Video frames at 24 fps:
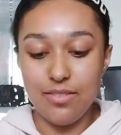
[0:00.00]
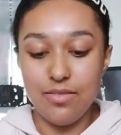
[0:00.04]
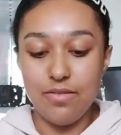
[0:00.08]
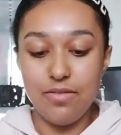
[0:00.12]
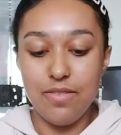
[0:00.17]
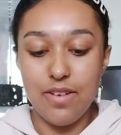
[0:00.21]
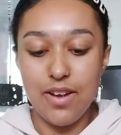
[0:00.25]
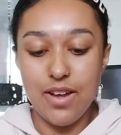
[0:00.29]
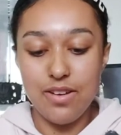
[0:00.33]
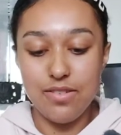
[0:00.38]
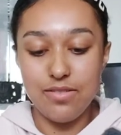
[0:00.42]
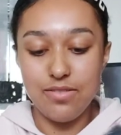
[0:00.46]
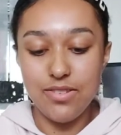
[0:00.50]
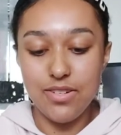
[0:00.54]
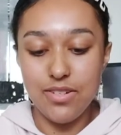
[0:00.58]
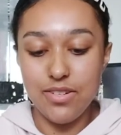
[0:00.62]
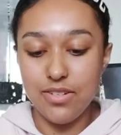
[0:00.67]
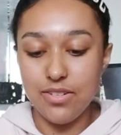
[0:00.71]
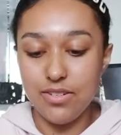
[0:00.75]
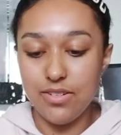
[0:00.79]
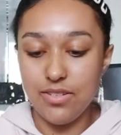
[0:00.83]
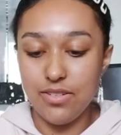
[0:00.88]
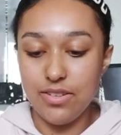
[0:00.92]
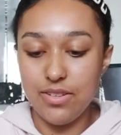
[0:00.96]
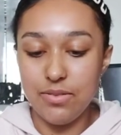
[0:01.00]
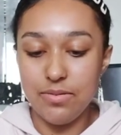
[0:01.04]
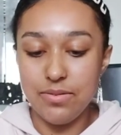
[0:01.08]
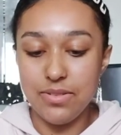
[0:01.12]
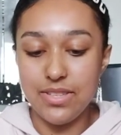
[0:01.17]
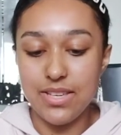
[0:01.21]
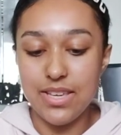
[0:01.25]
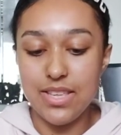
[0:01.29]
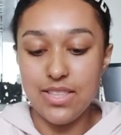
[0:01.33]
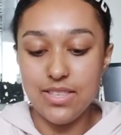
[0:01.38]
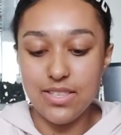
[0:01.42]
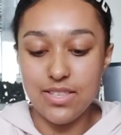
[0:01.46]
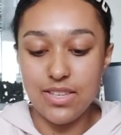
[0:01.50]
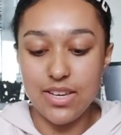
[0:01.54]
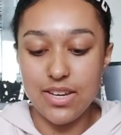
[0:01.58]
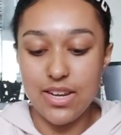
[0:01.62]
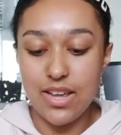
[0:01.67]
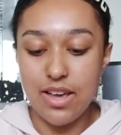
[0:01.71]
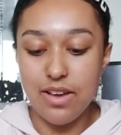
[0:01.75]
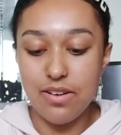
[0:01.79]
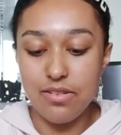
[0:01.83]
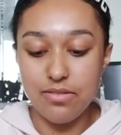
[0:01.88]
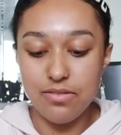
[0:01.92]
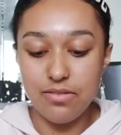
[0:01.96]
round. It was inside
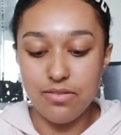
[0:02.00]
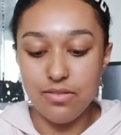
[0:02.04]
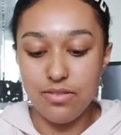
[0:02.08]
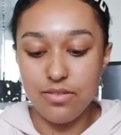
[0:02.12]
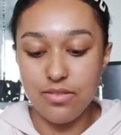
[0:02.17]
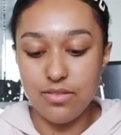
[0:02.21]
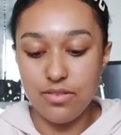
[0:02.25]
out.